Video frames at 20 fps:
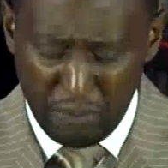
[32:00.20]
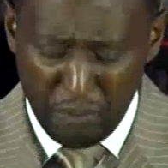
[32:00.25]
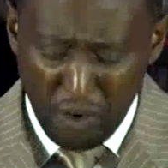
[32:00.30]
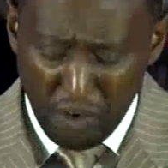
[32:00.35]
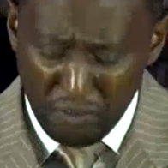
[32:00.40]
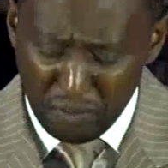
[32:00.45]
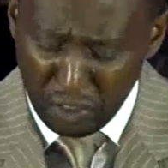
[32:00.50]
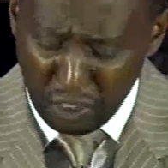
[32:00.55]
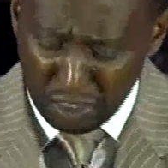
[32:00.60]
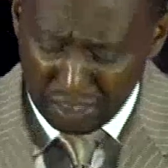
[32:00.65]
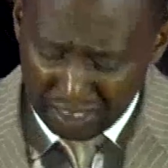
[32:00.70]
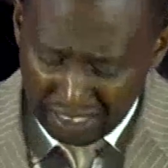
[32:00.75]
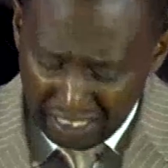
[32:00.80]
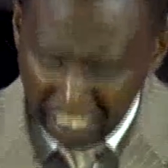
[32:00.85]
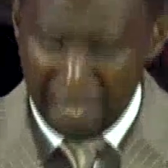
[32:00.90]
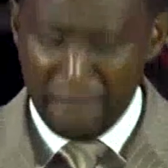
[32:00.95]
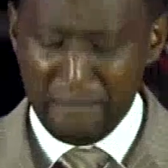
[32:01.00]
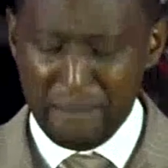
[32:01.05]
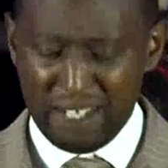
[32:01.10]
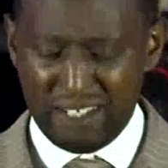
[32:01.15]
remove those
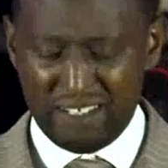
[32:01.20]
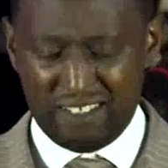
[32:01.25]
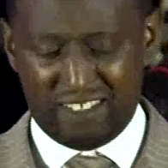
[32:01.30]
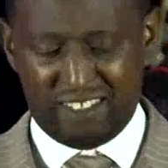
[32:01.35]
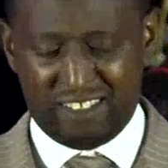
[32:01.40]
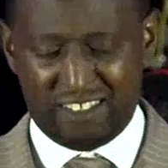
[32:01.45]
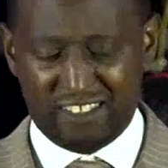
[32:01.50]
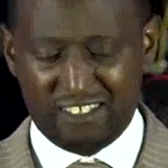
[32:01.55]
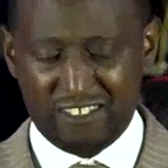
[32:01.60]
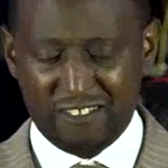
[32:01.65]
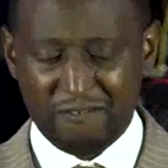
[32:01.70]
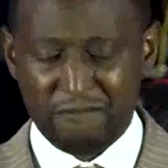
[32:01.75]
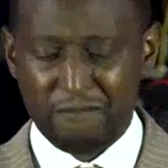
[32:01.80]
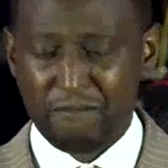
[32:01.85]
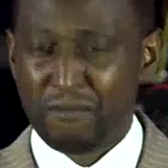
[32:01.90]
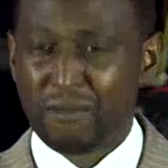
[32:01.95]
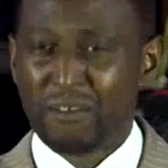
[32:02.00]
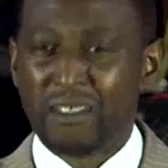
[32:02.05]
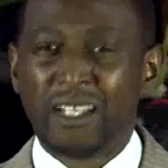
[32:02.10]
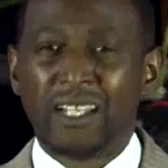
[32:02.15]
garments
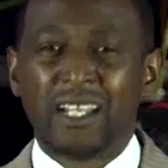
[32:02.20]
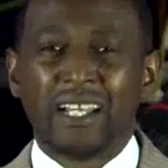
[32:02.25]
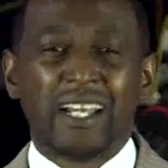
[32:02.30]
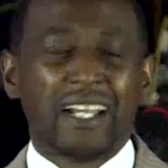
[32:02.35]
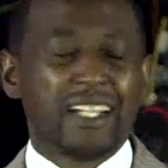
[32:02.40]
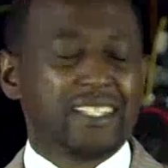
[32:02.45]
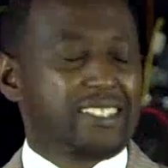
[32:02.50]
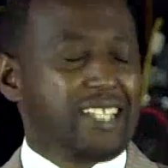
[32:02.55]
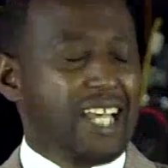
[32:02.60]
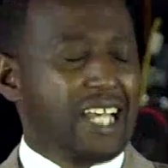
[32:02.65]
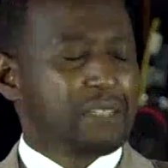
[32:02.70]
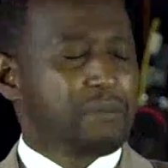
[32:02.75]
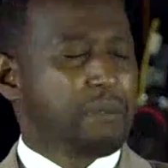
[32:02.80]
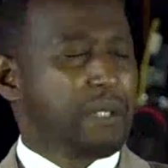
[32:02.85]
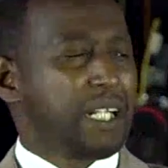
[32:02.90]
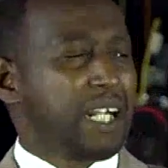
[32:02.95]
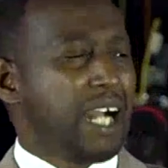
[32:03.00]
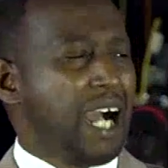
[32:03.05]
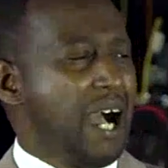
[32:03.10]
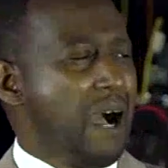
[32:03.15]
and just
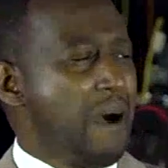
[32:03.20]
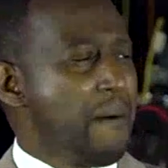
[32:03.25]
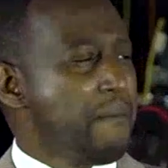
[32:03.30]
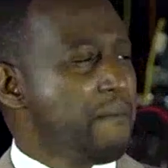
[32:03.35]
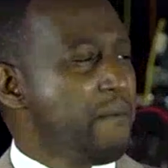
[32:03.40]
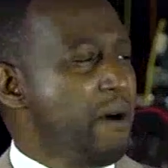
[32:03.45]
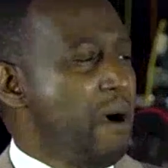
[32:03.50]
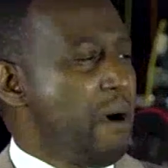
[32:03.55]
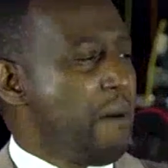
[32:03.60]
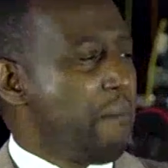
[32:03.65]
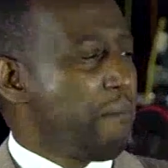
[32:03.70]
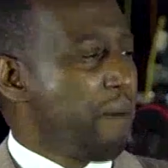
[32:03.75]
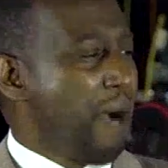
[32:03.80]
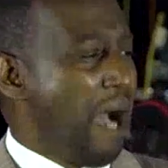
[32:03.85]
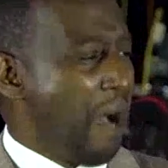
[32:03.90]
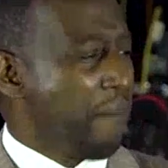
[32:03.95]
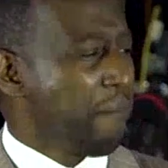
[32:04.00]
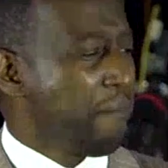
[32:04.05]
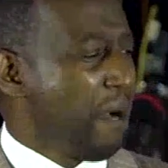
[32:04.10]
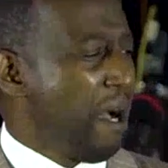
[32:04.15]
become
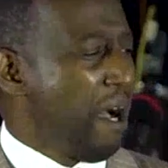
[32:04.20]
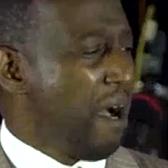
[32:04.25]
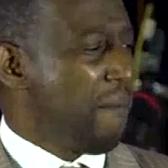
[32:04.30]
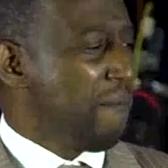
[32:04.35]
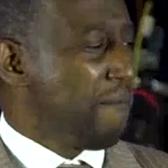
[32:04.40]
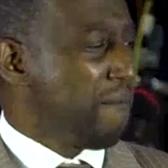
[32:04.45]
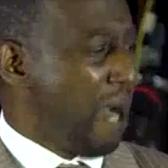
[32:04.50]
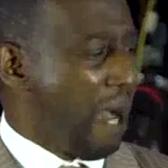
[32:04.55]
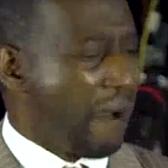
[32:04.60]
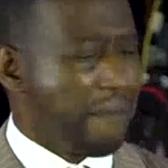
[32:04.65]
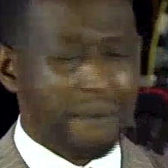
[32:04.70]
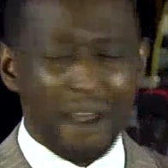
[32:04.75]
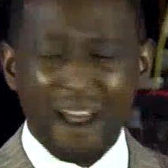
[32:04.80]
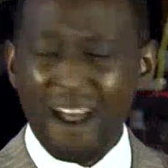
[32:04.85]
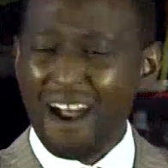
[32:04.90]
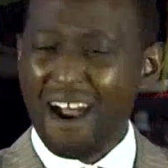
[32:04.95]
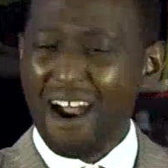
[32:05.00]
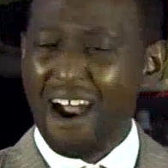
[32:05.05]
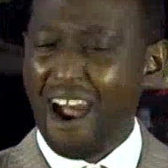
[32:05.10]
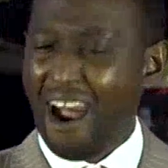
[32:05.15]
papa,
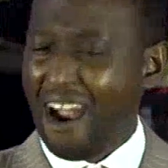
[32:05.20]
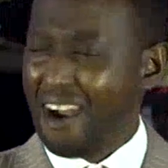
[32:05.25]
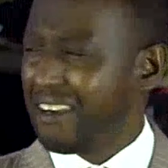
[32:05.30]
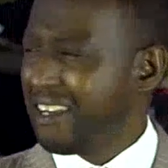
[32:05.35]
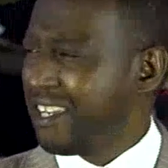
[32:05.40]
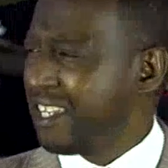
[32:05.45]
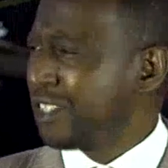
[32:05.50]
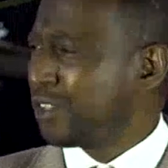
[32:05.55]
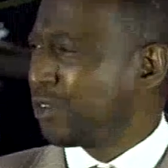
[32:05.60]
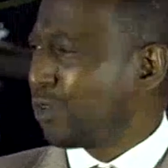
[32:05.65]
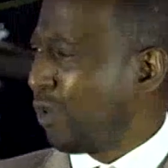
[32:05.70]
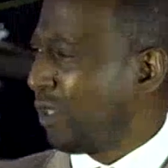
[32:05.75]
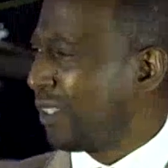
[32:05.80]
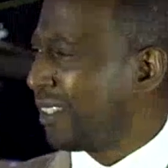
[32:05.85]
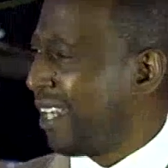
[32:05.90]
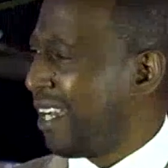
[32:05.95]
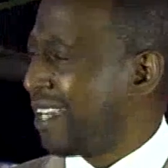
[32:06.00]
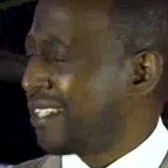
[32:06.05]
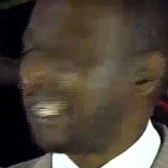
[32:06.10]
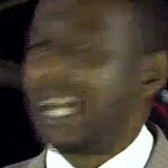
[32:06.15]
mama, honey,
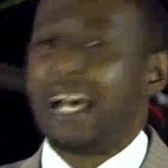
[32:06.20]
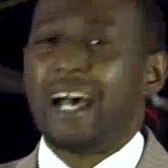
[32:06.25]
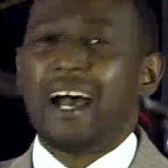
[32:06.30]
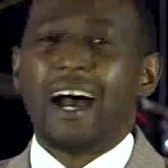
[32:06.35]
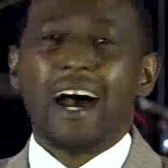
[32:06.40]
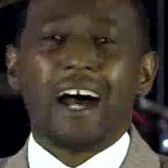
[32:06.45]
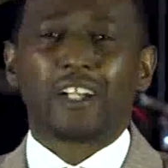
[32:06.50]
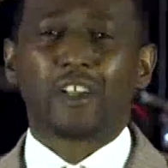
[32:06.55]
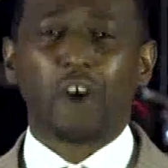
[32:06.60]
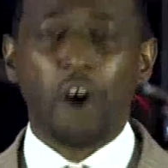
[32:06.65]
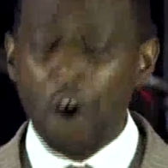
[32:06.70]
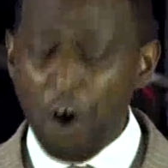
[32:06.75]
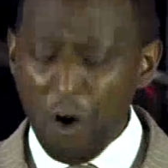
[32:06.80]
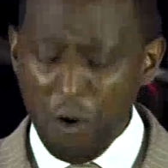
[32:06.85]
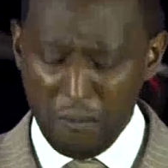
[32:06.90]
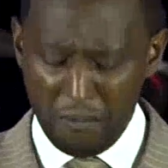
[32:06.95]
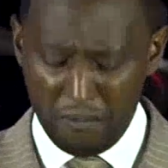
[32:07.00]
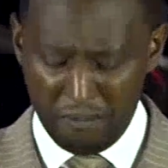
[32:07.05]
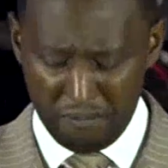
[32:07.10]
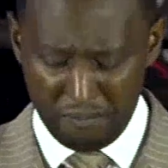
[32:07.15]
sweetheart at
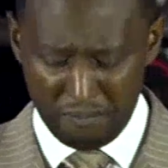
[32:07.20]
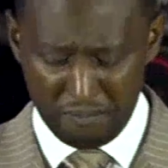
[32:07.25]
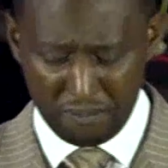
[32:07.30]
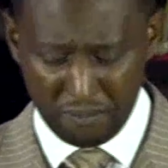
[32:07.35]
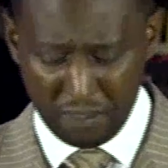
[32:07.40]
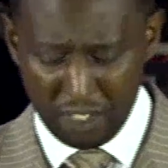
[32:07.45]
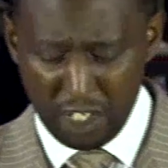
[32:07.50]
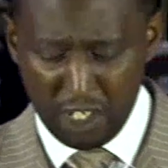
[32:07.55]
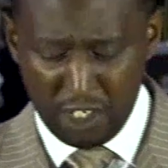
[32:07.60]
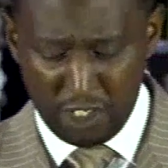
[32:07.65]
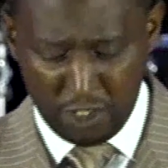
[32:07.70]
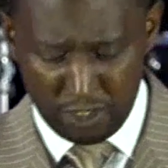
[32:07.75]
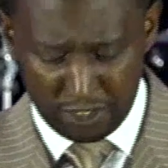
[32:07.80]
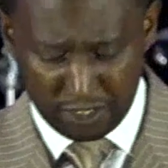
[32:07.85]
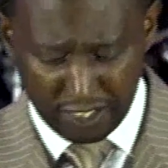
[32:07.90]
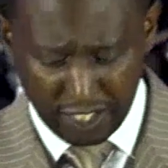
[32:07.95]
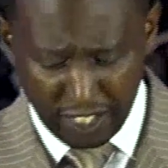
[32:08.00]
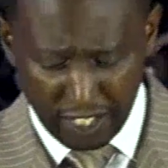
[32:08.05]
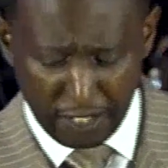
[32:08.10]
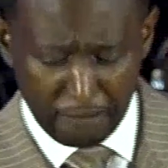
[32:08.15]
home. You
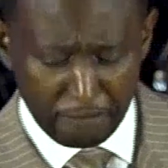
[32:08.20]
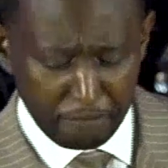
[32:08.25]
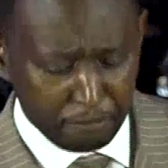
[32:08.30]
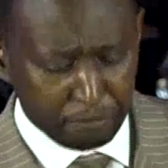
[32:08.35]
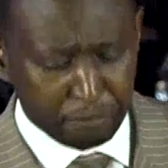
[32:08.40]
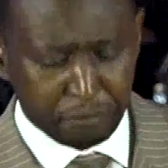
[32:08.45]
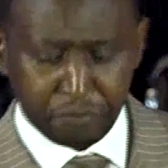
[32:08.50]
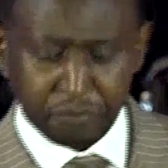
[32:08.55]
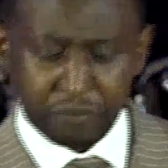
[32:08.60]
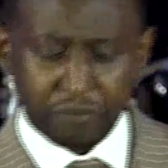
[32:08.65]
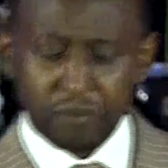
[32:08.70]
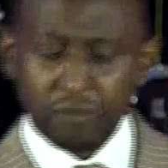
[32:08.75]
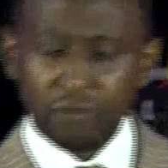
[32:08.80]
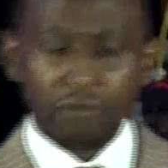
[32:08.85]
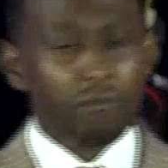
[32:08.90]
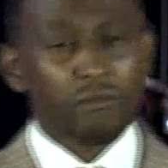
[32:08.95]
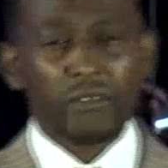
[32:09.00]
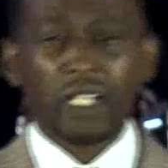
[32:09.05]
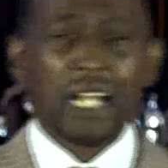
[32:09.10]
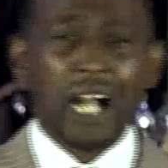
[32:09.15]
see,
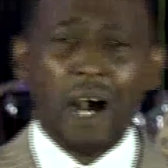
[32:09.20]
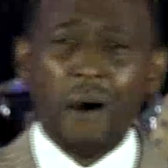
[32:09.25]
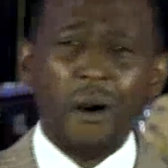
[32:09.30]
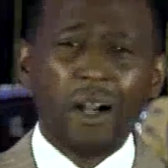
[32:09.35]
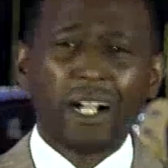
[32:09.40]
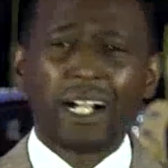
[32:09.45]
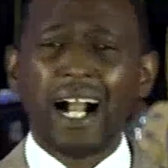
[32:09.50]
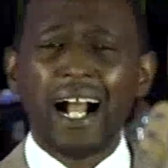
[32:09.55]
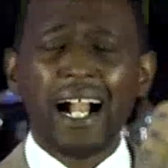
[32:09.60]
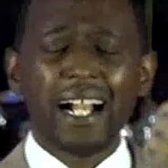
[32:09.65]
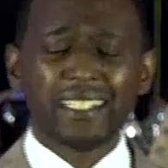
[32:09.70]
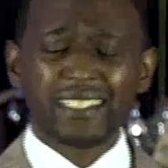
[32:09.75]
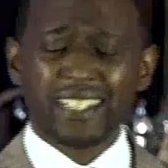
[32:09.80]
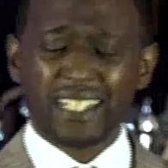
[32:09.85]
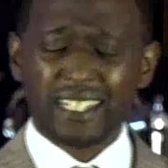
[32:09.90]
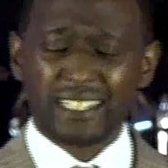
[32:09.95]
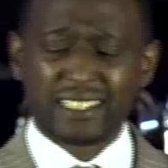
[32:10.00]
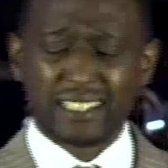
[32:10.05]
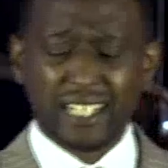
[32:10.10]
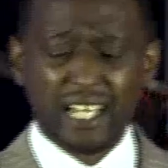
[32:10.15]
our
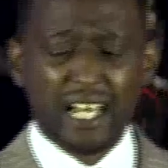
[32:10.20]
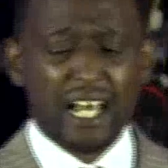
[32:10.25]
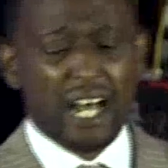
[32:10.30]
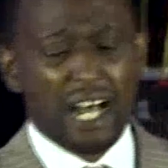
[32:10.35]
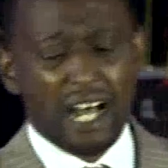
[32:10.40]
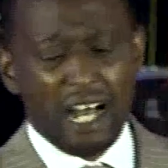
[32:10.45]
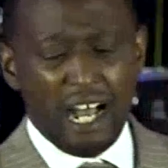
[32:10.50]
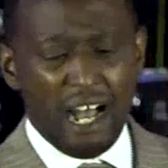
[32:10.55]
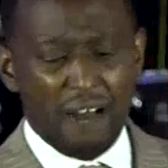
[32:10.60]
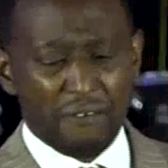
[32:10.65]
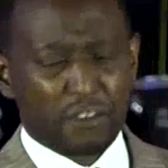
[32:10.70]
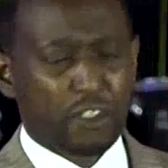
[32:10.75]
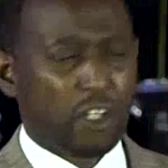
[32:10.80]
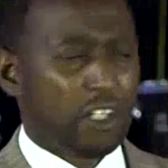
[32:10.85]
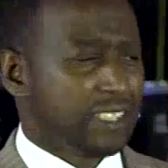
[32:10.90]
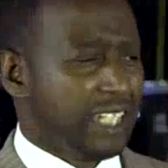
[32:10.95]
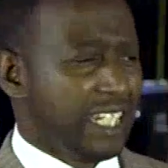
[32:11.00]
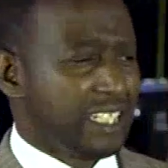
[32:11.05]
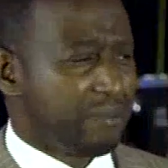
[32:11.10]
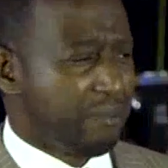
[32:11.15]
cultures have taught